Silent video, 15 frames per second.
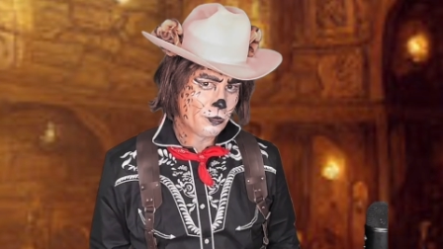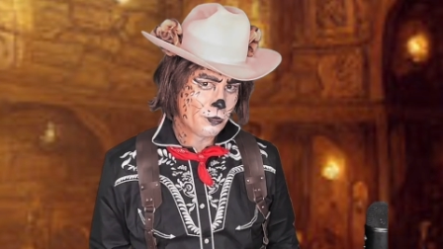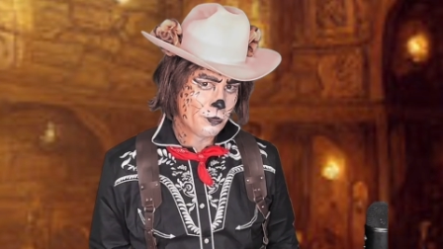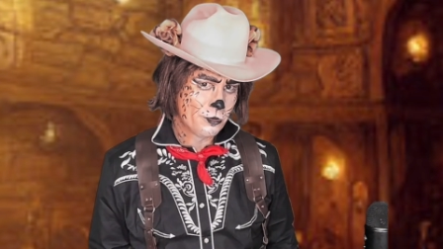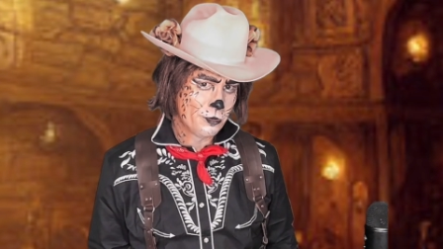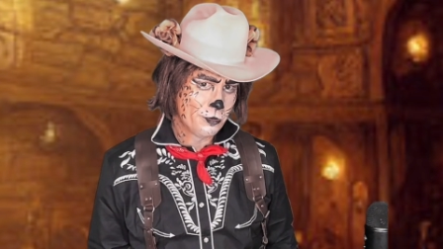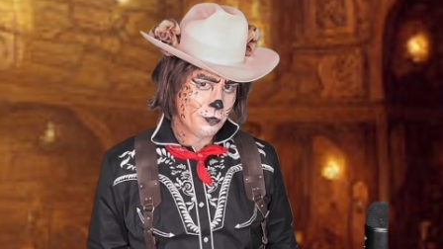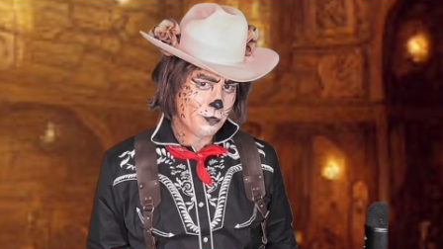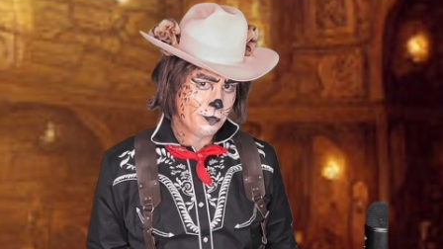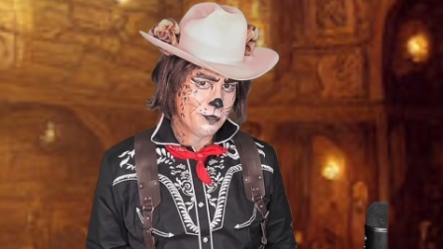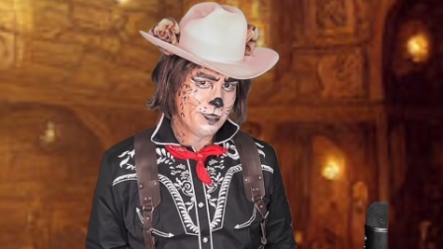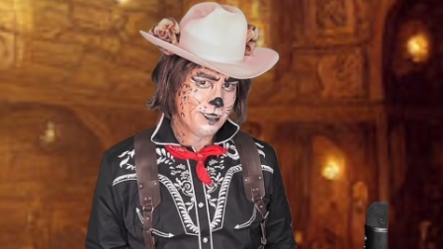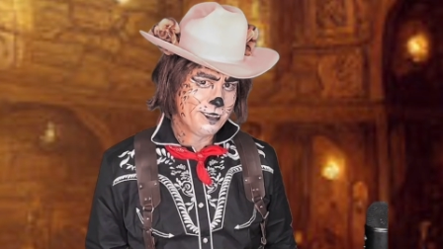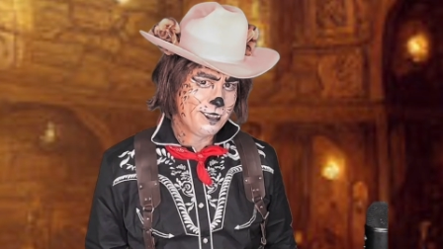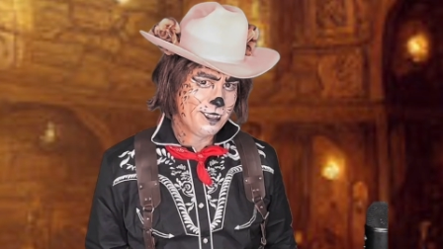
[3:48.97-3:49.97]
true
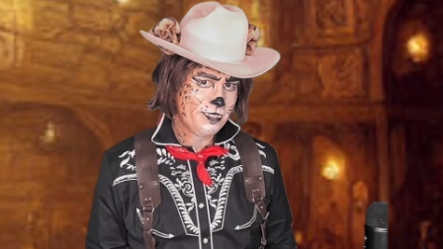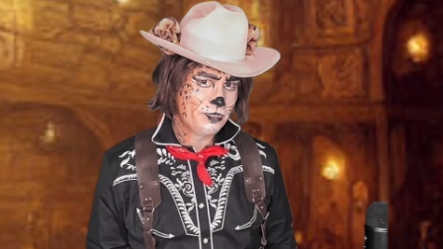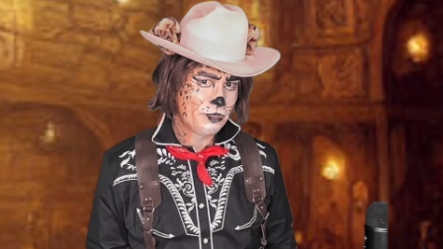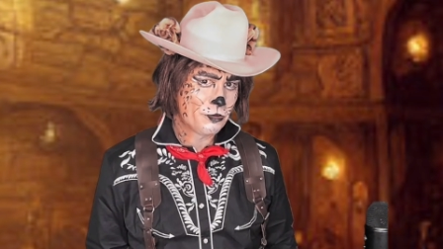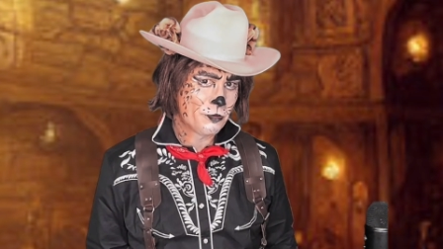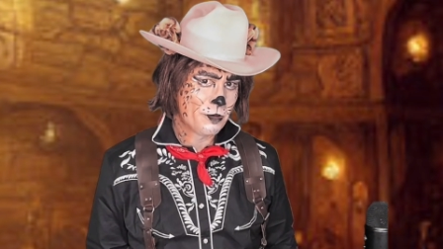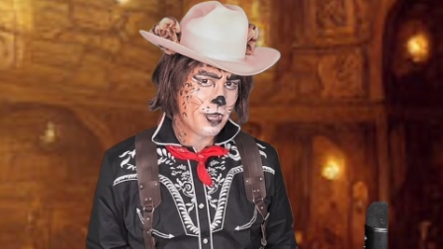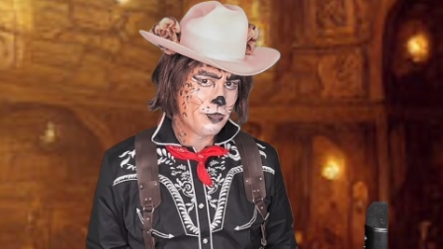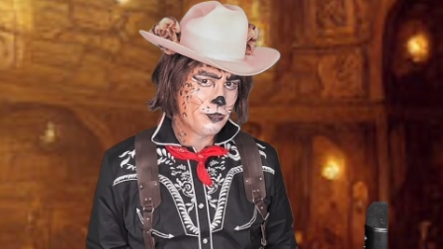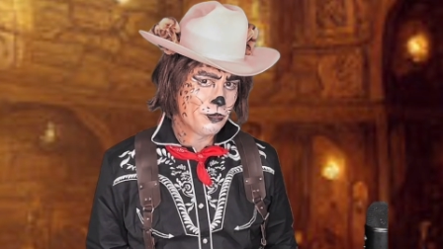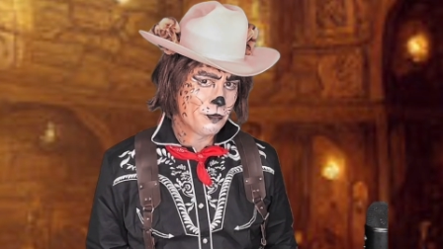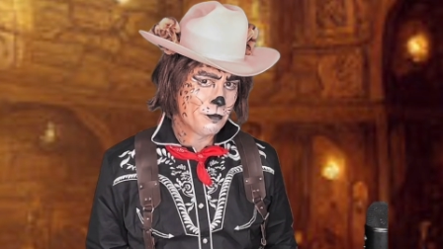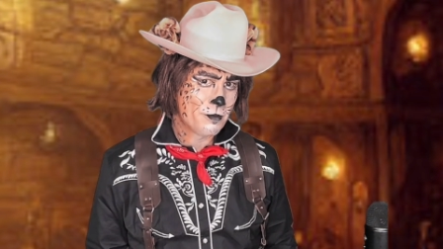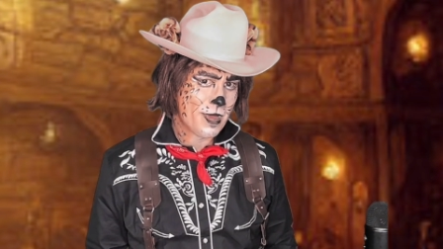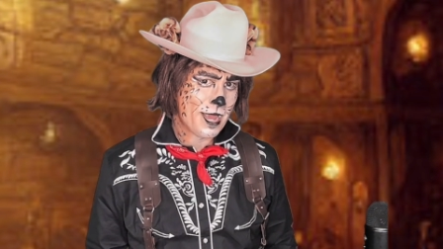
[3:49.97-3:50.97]
that this
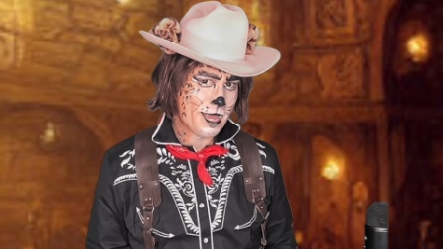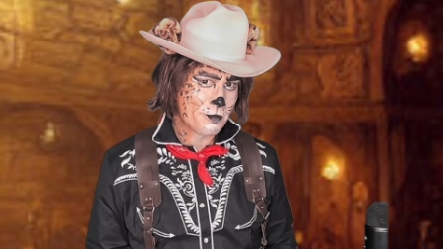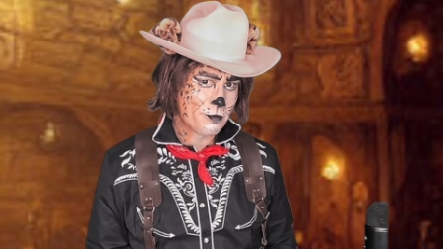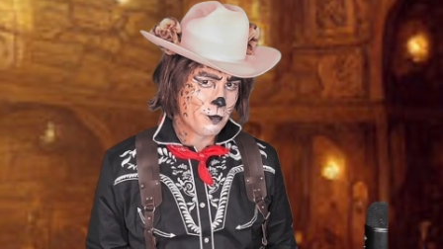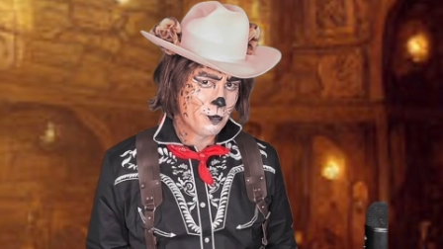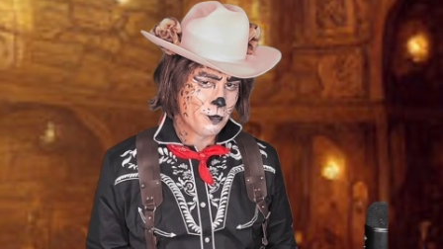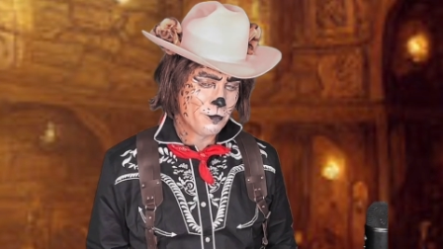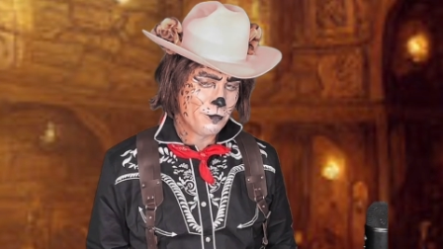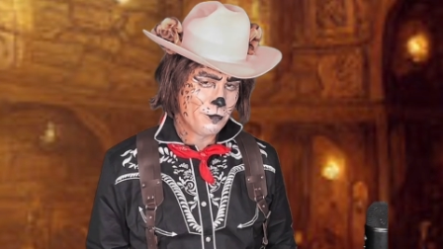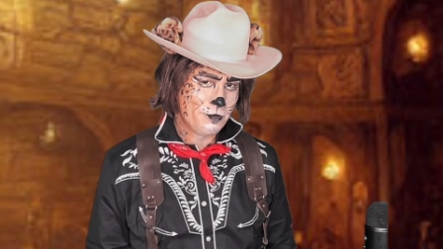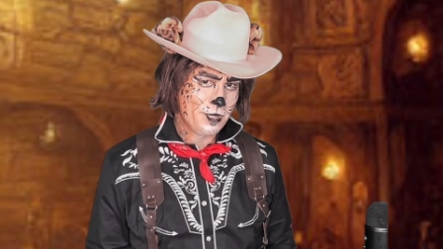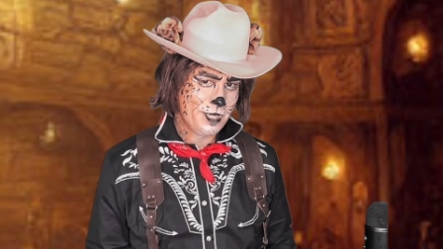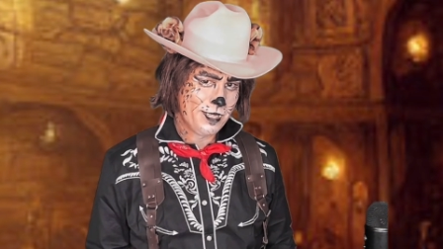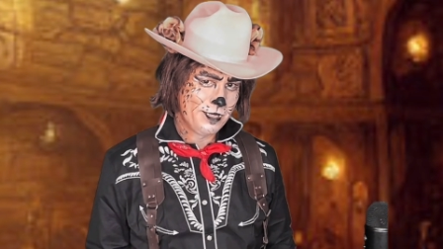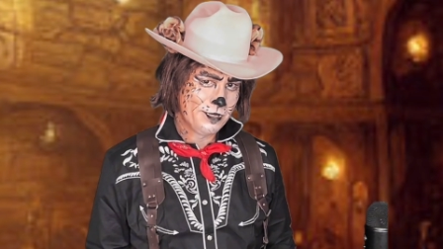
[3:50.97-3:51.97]
treasure map
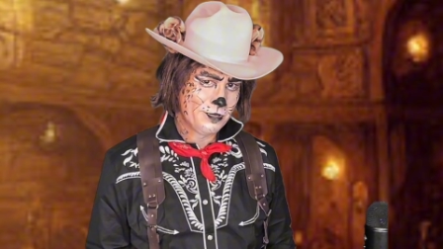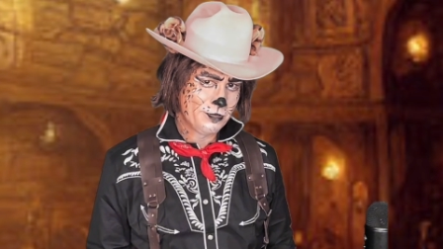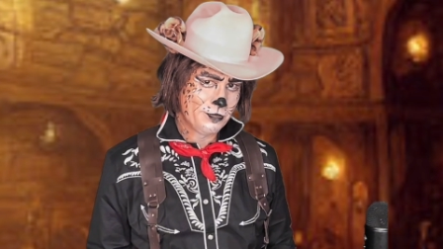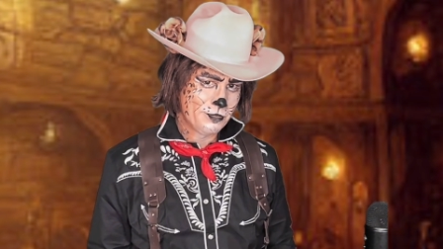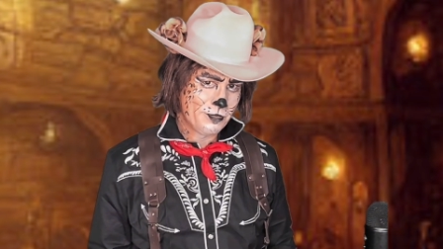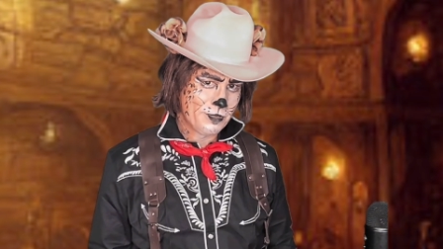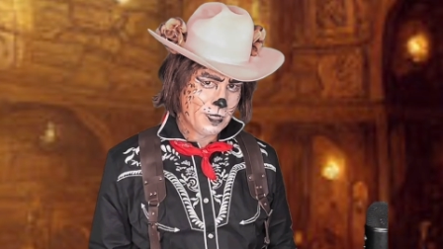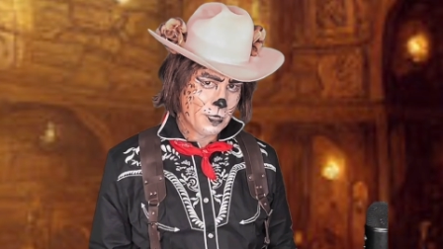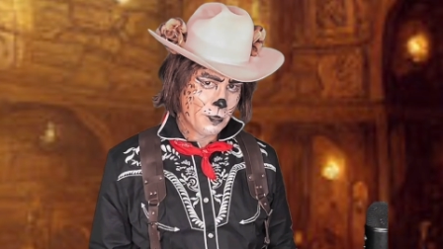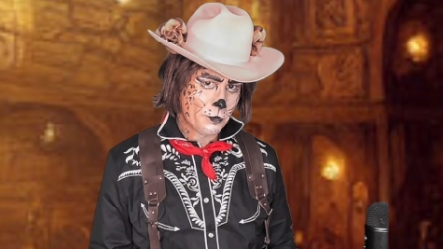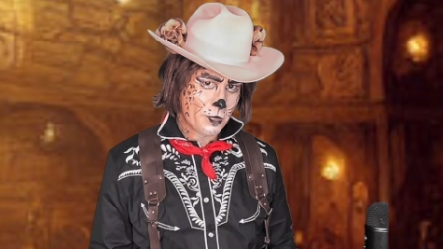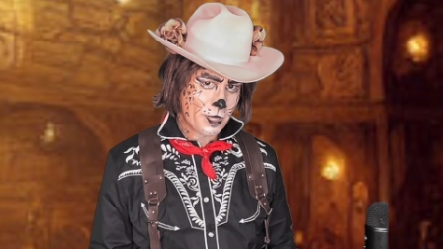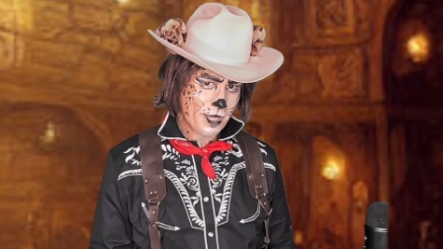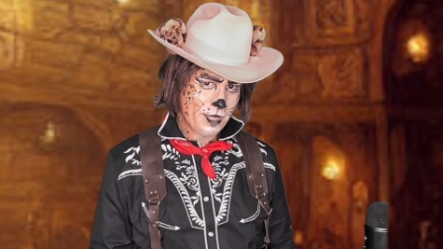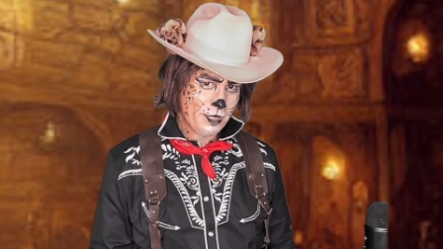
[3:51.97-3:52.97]
reveals the
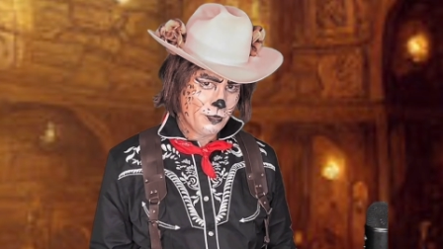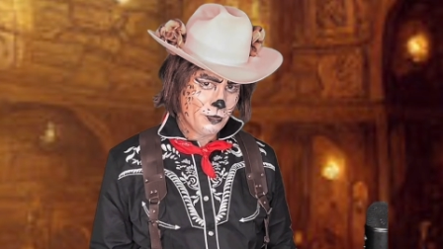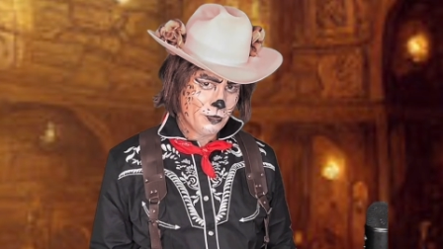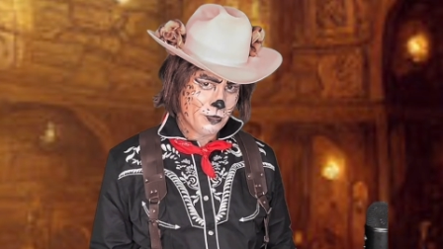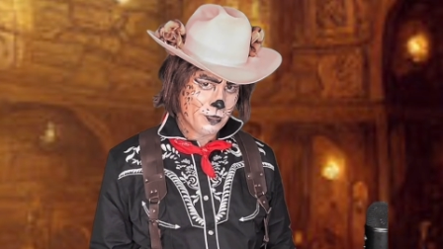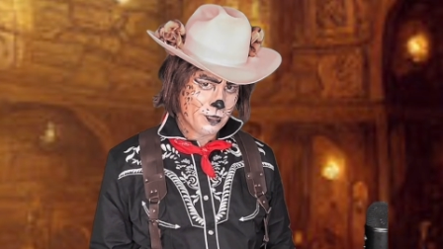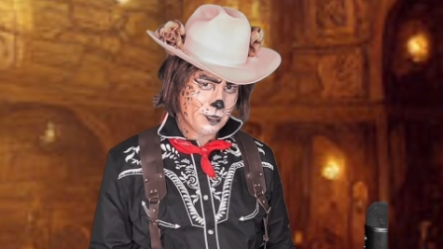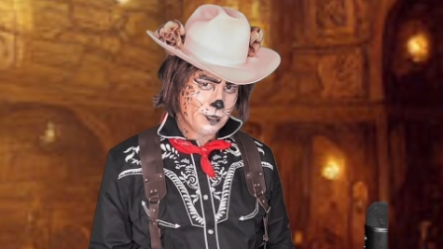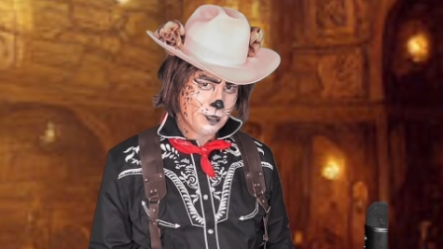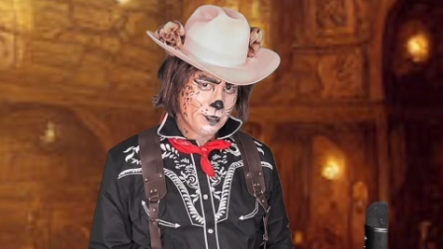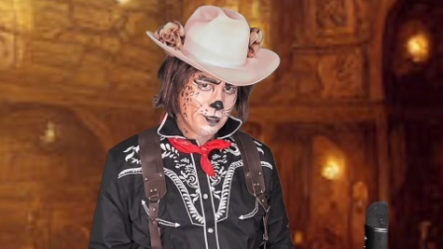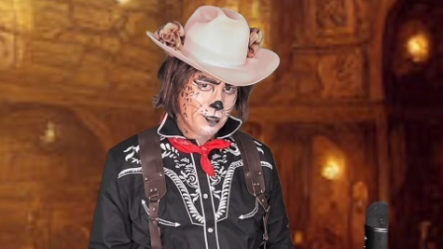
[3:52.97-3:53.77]
location